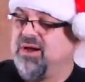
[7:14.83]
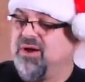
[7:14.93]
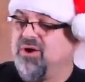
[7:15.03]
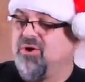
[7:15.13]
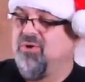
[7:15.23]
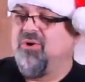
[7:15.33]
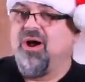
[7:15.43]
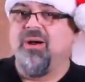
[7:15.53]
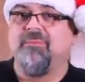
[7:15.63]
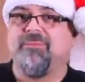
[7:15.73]

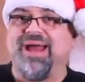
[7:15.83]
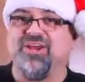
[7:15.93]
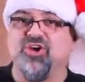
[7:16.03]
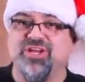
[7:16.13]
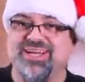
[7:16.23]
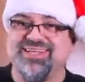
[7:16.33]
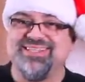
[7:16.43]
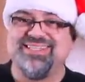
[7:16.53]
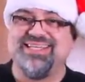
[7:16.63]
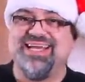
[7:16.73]
Oh my
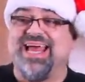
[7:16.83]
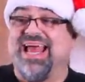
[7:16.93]
goodness.